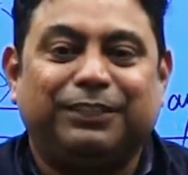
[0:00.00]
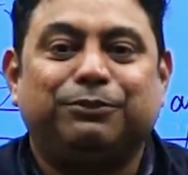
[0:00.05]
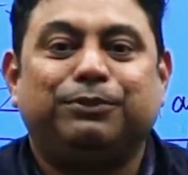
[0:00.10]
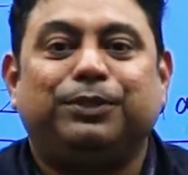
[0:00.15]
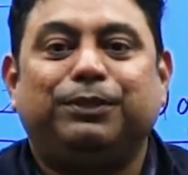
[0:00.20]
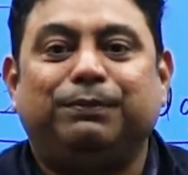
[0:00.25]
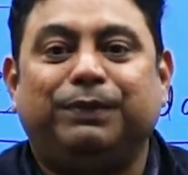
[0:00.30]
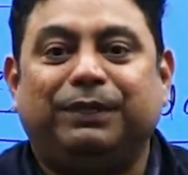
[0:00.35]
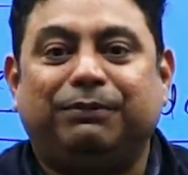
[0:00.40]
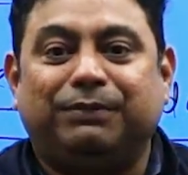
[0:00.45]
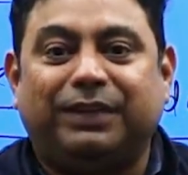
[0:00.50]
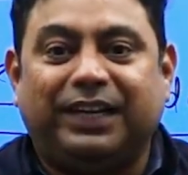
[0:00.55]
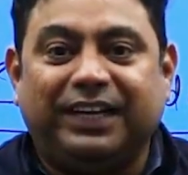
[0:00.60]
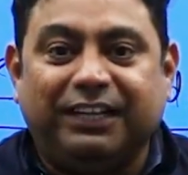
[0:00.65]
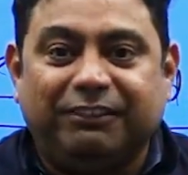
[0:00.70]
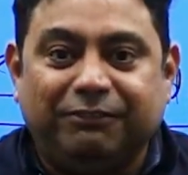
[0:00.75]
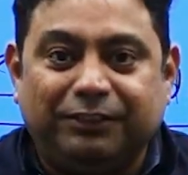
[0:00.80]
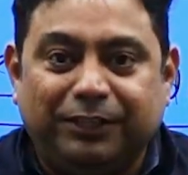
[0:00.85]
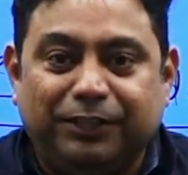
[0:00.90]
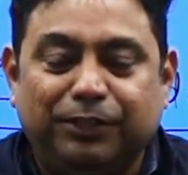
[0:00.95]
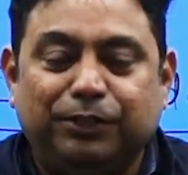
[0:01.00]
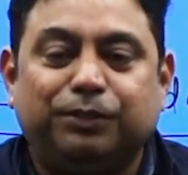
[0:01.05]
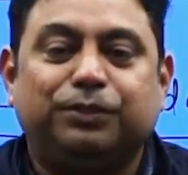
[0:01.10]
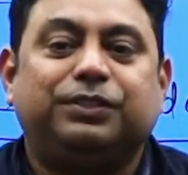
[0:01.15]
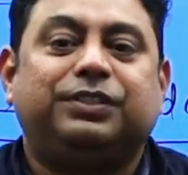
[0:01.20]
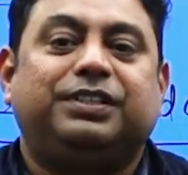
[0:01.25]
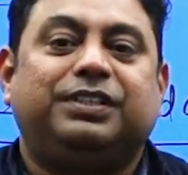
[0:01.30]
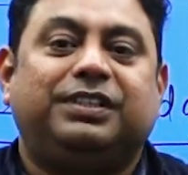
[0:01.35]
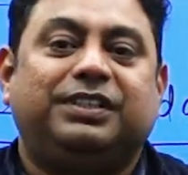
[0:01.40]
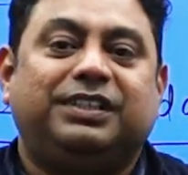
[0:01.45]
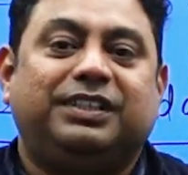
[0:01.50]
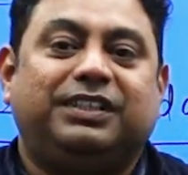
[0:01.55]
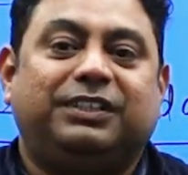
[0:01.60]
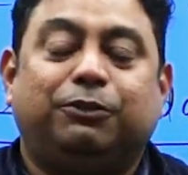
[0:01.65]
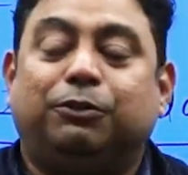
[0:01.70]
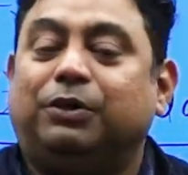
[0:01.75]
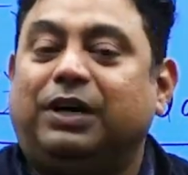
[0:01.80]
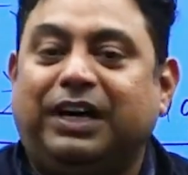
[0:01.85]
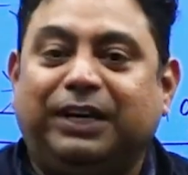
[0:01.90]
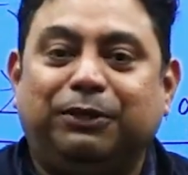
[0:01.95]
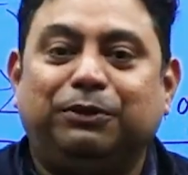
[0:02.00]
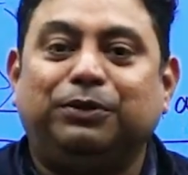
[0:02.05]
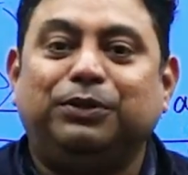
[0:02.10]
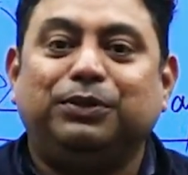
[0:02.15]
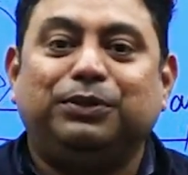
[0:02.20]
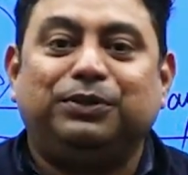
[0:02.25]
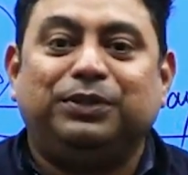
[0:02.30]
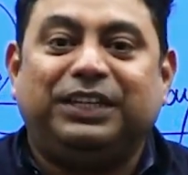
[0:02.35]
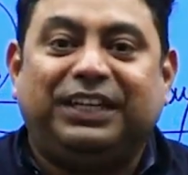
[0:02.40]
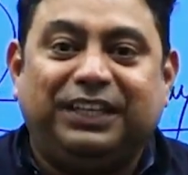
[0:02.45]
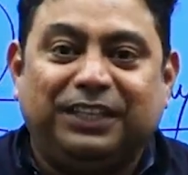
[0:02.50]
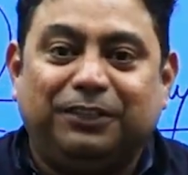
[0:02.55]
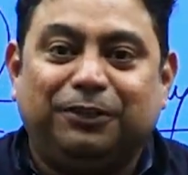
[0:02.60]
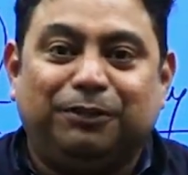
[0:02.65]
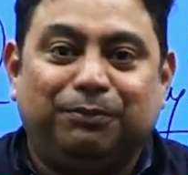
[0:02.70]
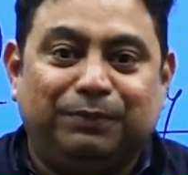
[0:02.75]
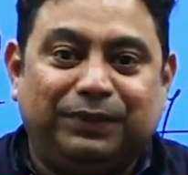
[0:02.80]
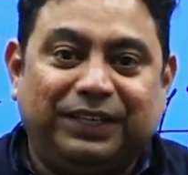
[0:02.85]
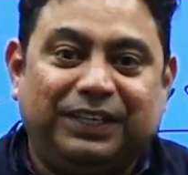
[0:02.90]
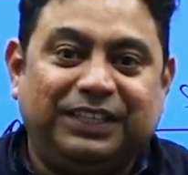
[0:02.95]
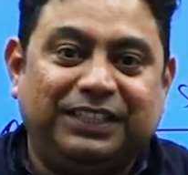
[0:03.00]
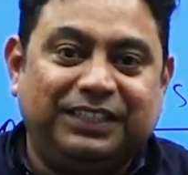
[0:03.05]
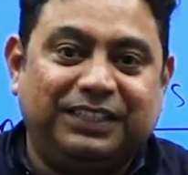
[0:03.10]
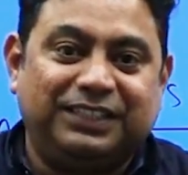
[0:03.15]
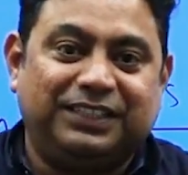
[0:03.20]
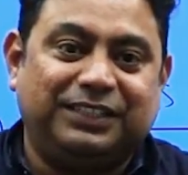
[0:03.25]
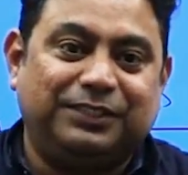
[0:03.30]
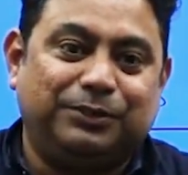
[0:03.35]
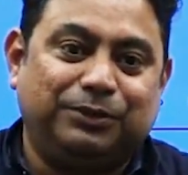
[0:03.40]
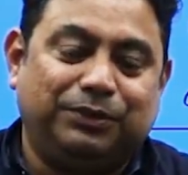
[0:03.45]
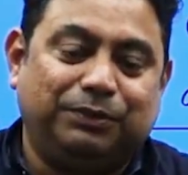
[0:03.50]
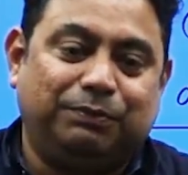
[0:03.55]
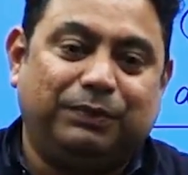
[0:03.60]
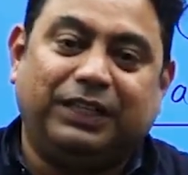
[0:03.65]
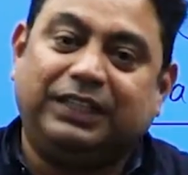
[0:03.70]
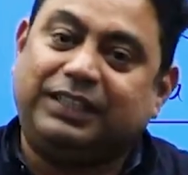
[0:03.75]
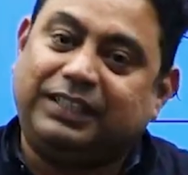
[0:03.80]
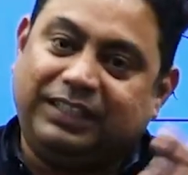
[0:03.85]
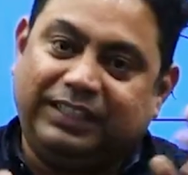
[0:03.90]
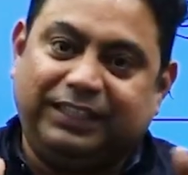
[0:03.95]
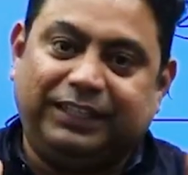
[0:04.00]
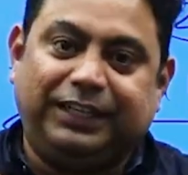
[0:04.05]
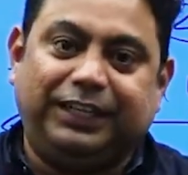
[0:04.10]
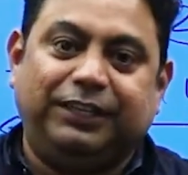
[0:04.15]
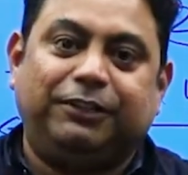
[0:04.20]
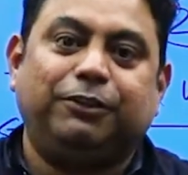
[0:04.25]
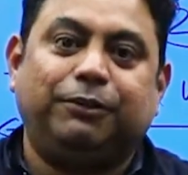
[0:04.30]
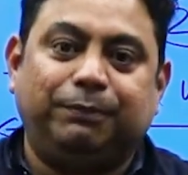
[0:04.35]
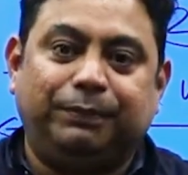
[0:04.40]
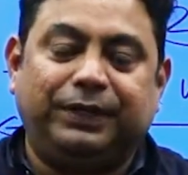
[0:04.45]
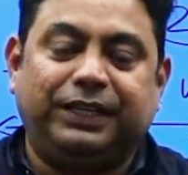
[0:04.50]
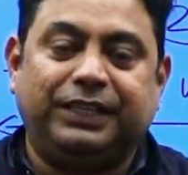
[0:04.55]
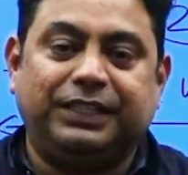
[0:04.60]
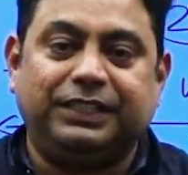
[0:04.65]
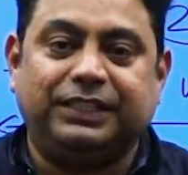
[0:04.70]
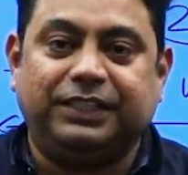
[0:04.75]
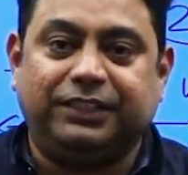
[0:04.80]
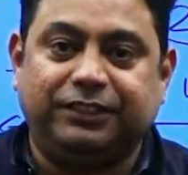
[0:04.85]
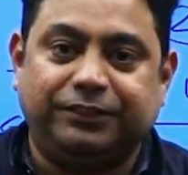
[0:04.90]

would be my videos. No, I don't do reading comprehension, so but reading comprehension is